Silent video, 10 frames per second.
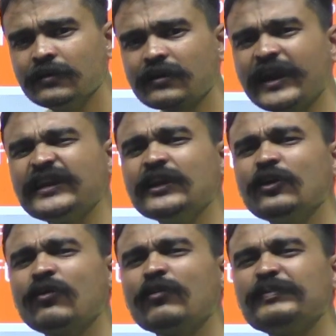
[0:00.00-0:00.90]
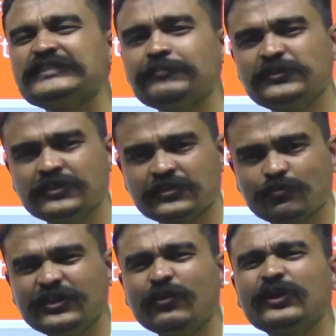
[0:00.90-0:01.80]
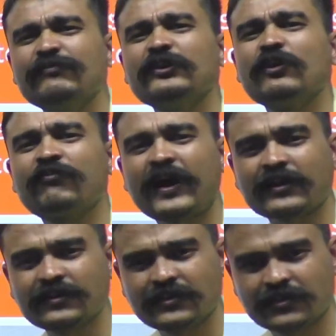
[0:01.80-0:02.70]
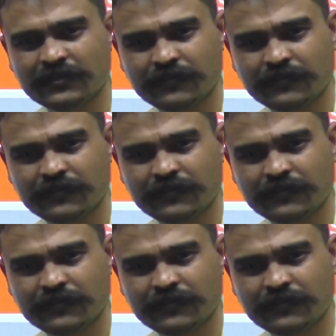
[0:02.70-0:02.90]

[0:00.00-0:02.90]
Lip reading: Writing your own perceptions without giving your fact.